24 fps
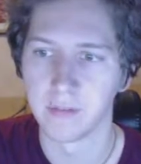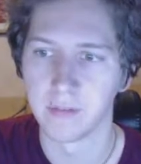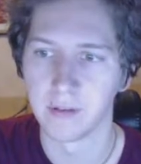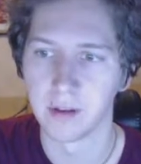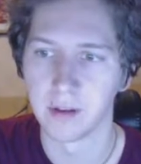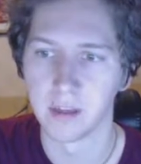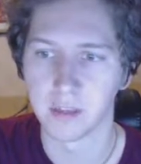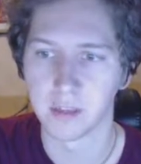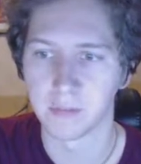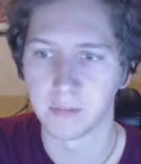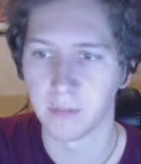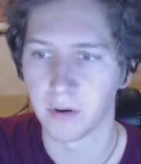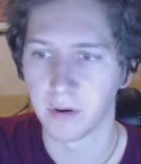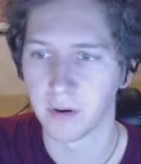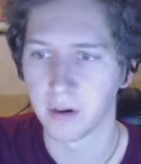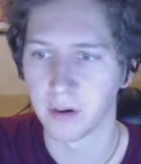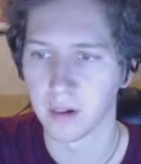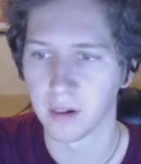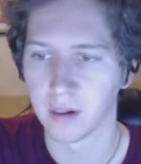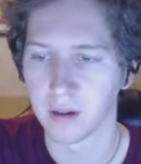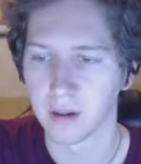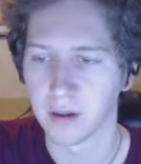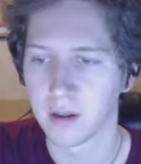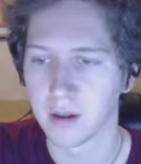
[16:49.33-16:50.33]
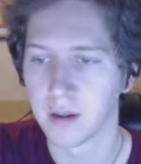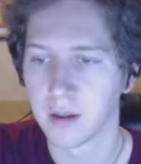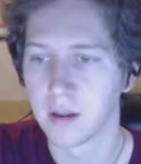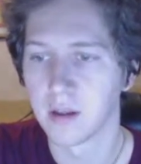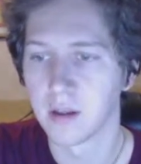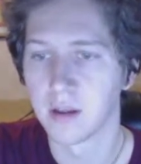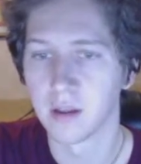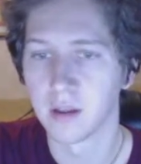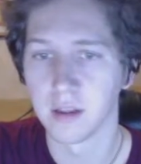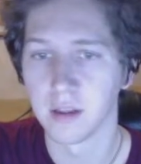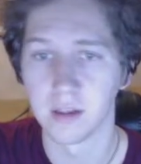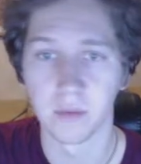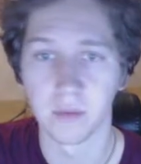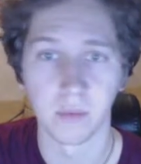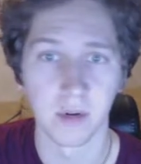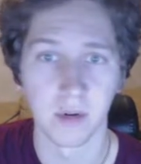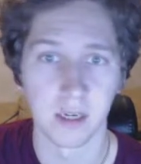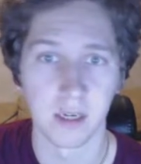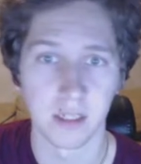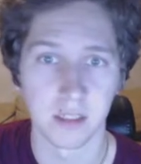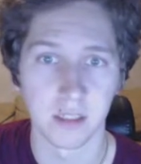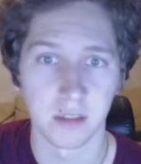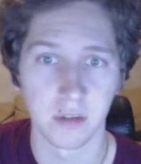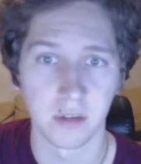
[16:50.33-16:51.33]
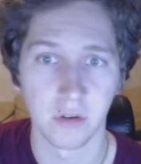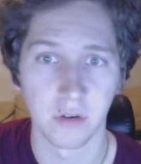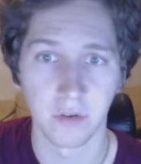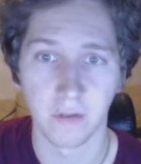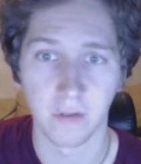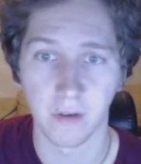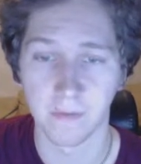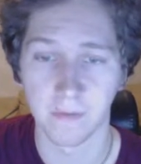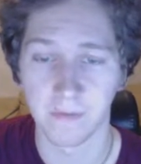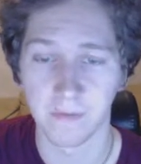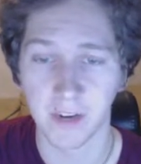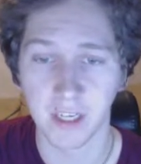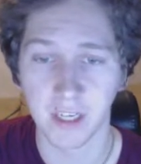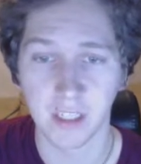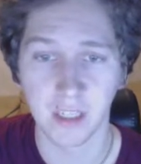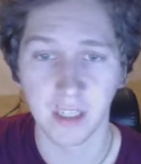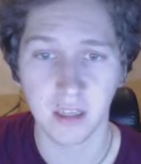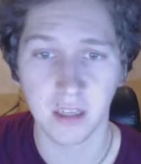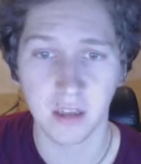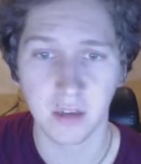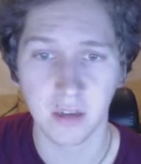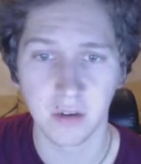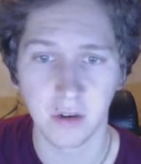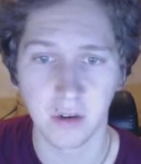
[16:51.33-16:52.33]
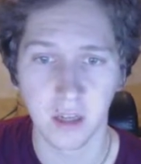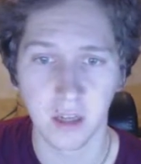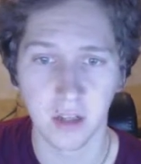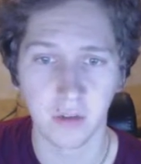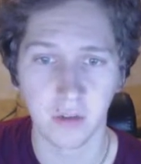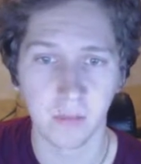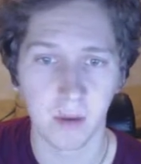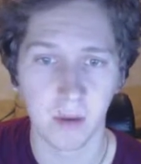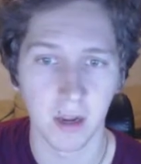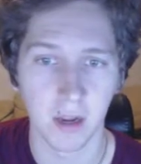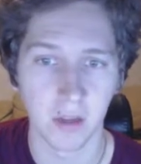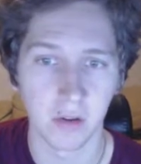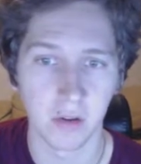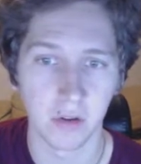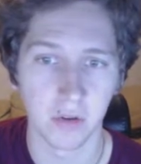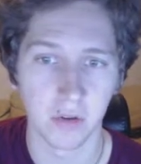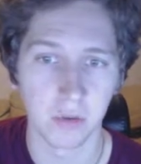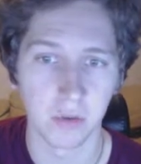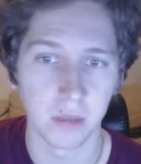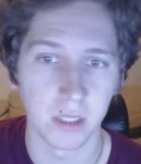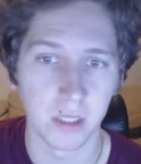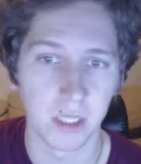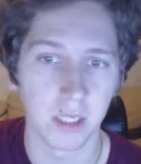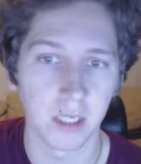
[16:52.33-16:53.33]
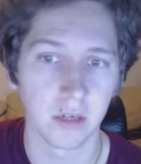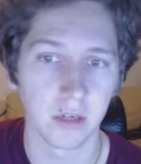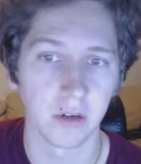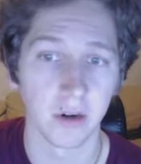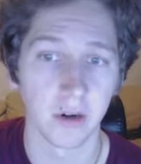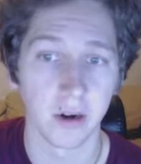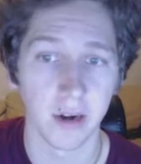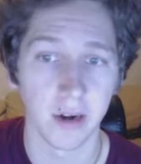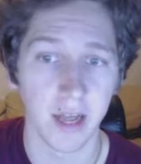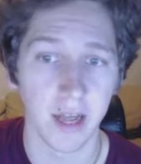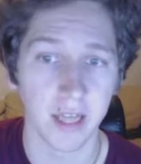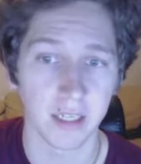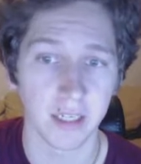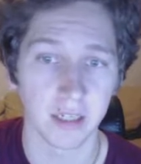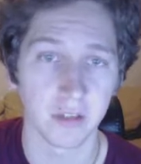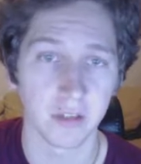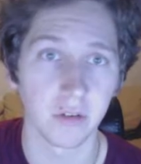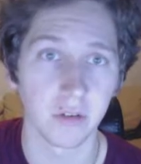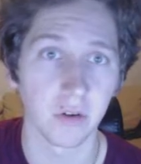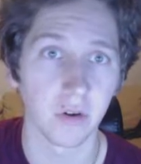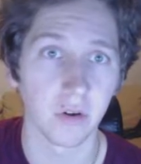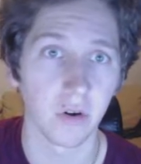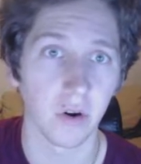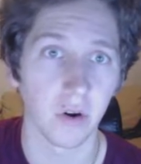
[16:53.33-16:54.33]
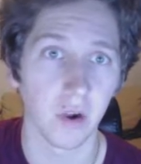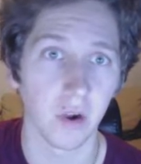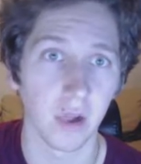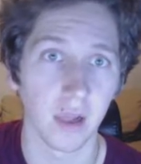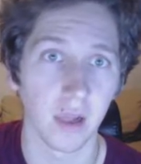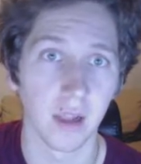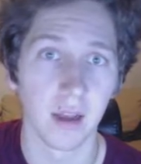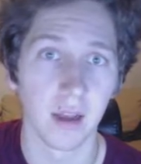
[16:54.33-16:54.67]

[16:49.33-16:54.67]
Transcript: spoiled. It was True from Fiction. You get to place 2 secrets on an asset you control.